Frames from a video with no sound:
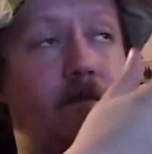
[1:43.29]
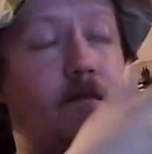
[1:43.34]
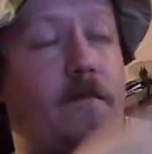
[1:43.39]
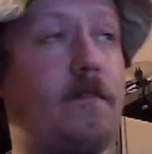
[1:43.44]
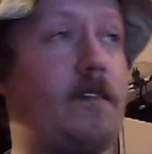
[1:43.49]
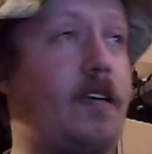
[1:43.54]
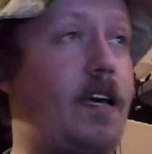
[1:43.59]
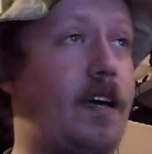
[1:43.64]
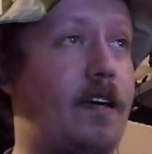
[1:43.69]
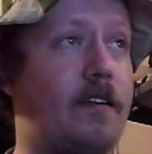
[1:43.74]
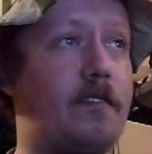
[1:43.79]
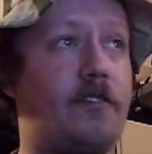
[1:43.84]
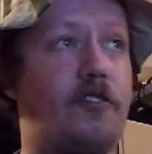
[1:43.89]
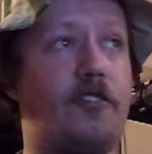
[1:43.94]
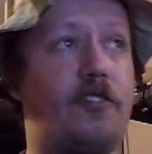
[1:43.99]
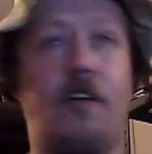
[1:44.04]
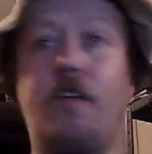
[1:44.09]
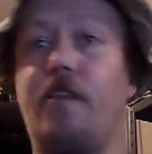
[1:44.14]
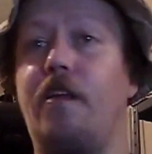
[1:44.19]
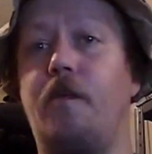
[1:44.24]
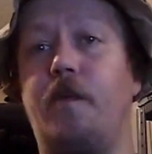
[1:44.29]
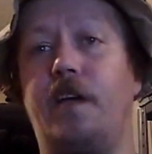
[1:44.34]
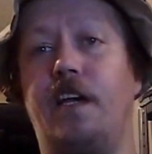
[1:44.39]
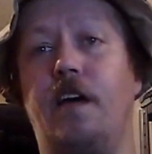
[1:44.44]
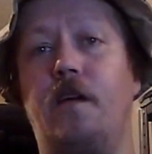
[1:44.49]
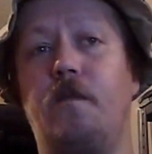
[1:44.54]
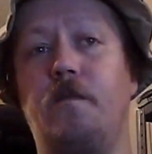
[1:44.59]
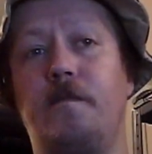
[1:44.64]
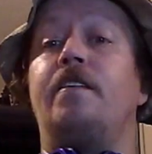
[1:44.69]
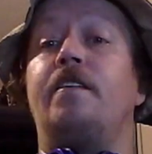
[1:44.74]
Yeah, sure, there we
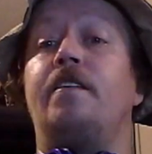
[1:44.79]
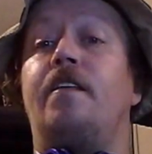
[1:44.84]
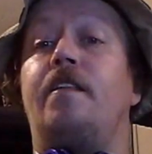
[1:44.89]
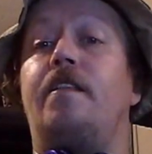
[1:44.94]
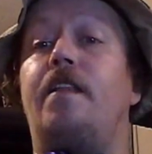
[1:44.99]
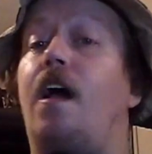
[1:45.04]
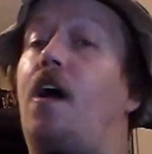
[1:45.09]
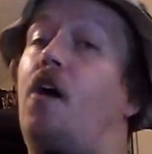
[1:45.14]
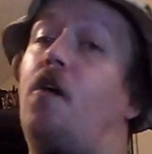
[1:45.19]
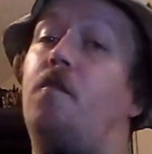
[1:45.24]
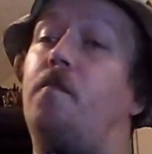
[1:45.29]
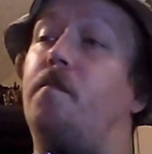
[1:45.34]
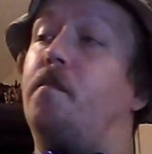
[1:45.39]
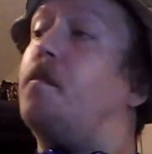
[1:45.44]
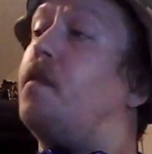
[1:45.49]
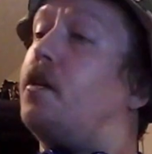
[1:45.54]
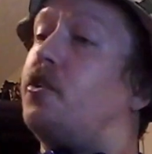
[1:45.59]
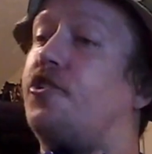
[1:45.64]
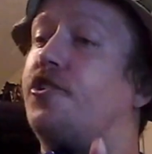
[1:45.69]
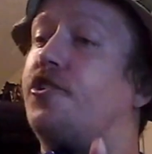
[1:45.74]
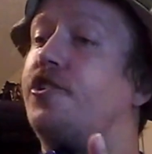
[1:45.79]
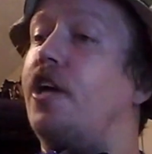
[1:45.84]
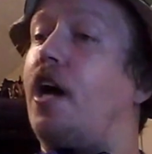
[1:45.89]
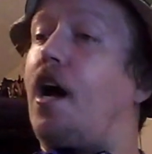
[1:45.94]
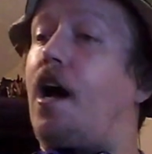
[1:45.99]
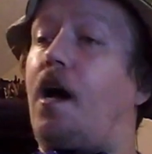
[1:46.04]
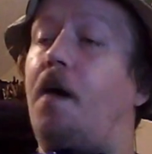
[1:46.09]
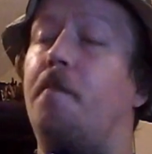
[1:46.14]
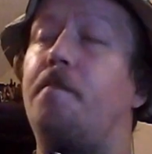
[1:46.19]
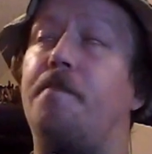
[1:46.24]
go. Now,
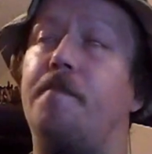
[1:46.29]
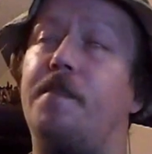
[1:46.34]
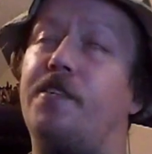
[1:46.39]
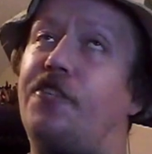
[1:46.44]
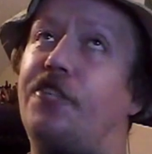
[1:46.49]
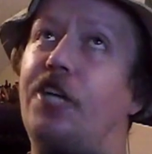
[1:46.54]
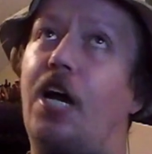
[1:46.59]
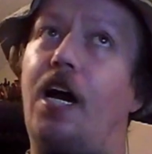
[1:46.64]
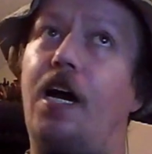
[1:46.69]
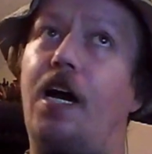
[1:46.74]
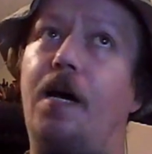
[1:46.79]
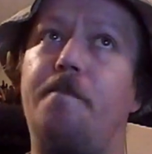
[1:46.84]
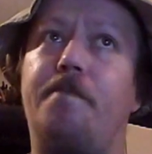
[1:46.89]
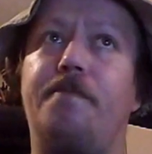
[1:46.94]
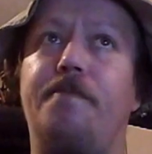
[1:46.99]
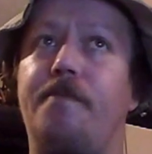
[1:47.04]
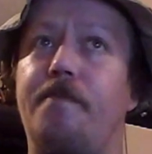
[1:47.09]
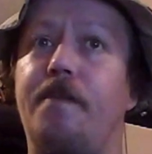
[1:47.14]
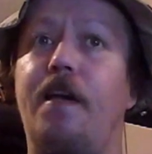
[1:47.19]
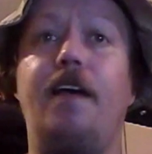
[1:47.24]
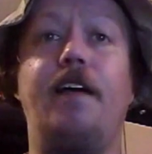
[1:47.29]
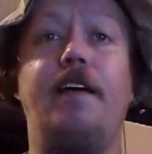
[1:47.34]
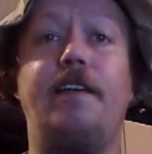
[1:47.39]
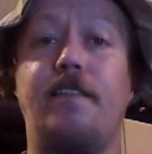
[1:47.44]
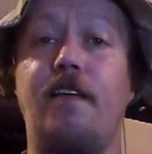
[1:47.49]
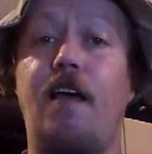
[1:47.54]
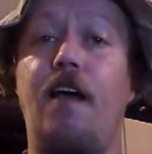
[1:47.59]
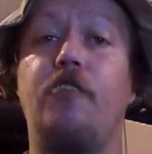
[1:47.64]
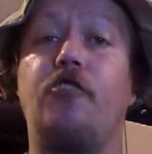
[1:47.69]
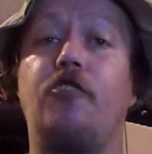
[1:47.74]
Machop. Machop is
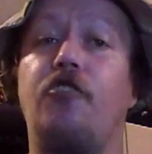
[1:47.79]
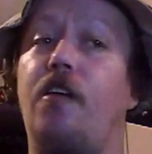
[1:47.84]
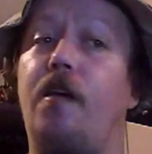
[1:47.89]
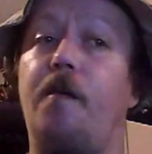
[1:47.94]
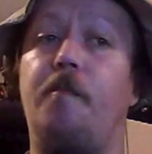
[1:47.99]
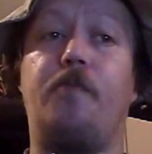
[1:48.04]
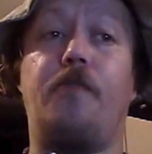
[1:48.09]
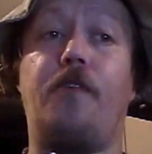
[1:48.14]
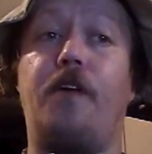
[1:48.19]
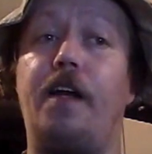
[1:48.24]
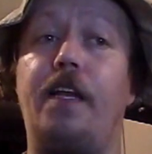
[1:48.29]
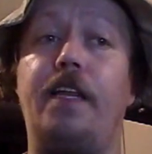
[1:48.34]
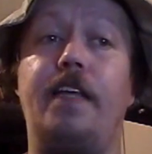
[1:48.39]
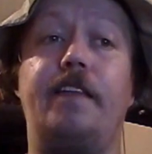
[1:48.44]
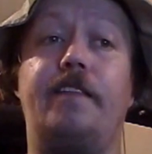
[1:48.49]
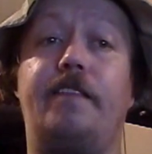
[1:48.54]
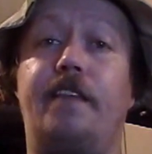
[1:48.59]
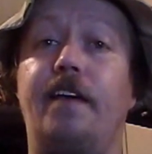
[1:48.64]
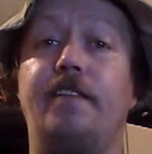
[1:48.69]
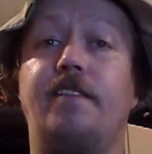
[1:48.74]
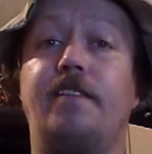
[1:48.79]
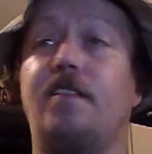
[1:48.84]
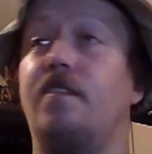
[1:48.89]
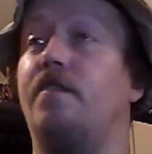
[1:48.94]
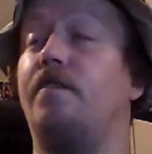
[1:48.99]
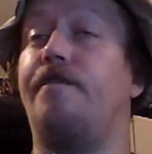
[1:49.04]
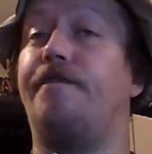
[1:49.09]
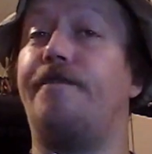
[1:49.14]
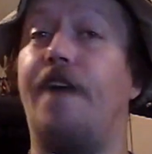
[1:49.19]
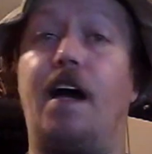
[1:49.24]
actually a pretty decent
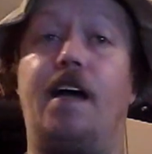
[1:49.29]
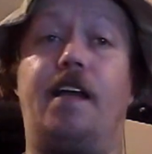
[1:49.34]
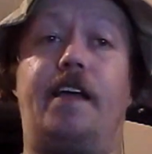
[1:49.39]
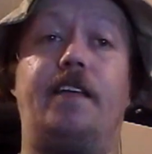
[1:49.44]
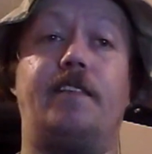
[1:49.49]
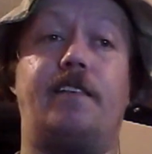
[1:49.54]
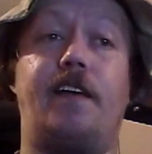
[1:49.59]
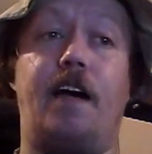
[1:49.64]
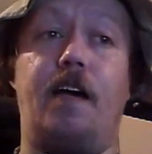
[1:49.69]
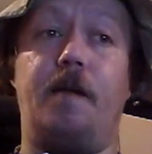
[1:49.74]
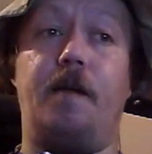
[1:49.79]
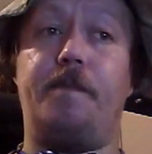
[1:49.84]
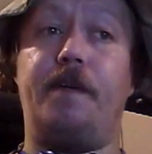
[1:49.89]
fighting type.